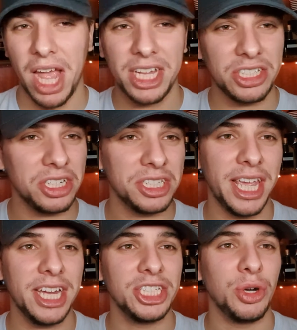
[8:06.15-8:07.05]
That's just
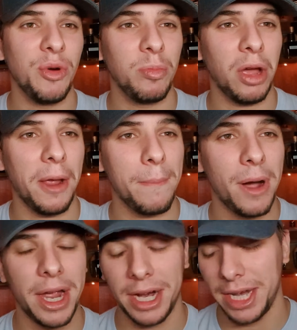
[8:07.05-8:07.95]
the issue with blind
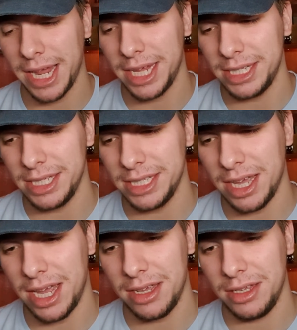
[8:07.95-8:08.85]
buying, I guess, is
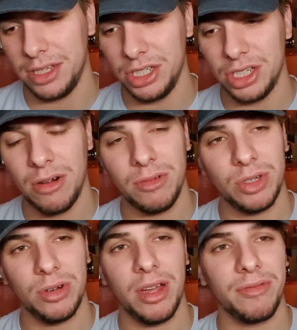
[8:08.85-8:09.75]
that you don't
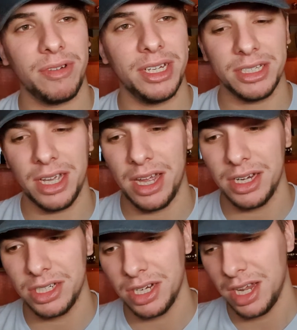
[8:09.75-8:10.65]
do enough research